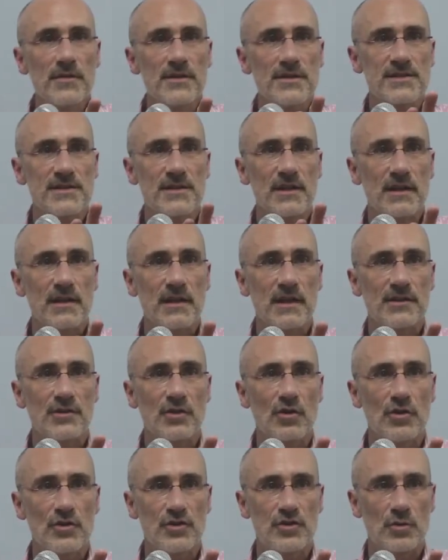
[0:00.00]
the study I
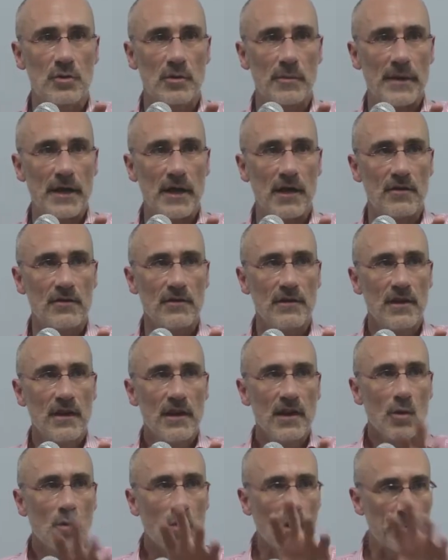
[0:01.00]
told you about
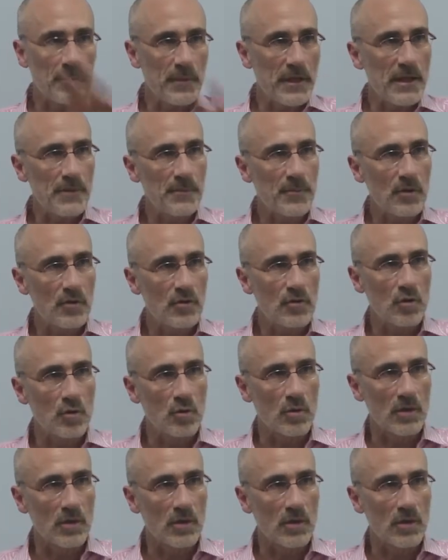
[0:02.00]
where people who